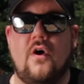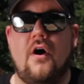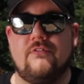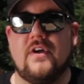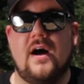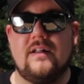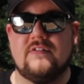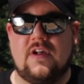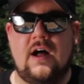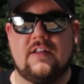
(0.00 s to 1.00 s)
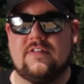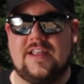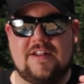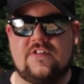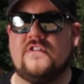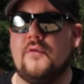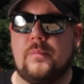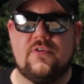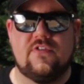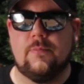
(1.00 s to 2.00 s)
off guns, honestly. It's
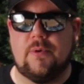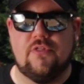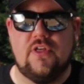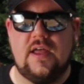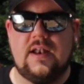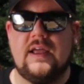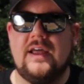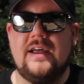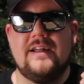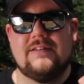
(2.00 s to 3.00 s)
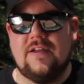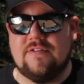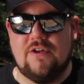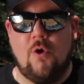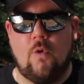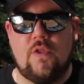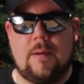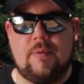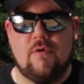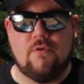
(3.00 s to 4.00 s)
super thin, doesn't hold
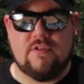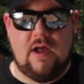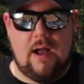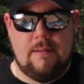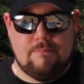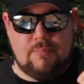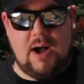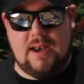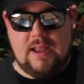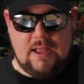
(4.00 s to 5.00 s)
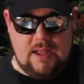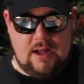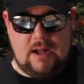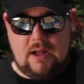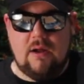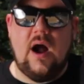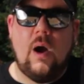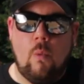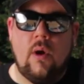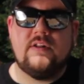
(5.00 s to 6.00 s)
up over time, but I
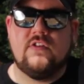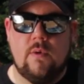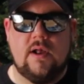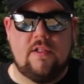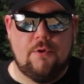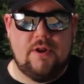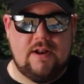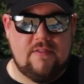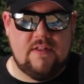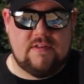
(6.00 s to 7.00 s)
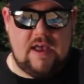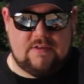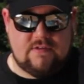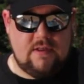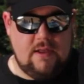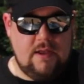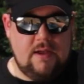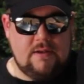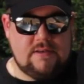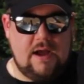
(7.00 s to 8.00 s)
wanted to include it in the test.
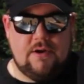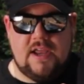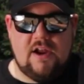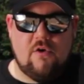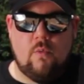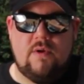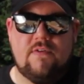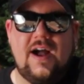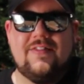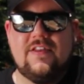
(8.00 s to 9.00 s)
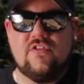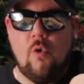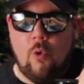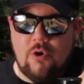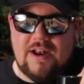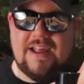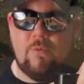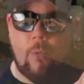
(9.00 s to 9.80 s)
Down here, we've got this Hornady